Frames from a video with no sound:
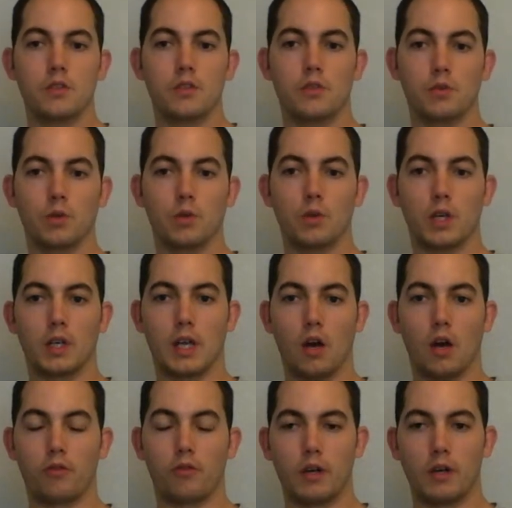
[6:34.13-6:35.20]
to
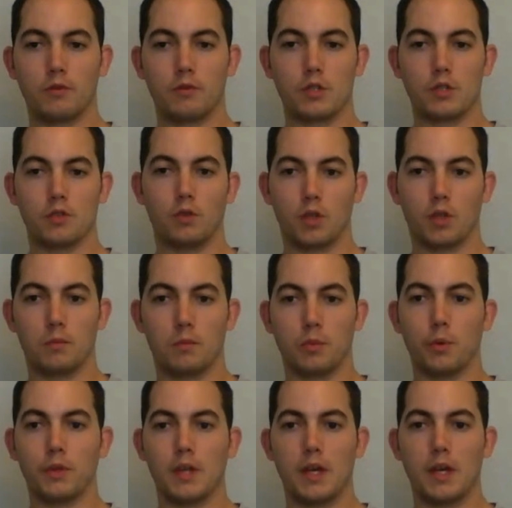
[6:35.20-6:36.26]
account for every soul on
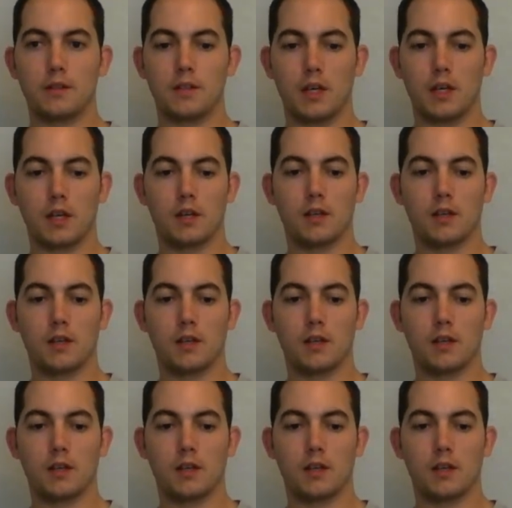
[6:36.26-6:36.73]
board that day.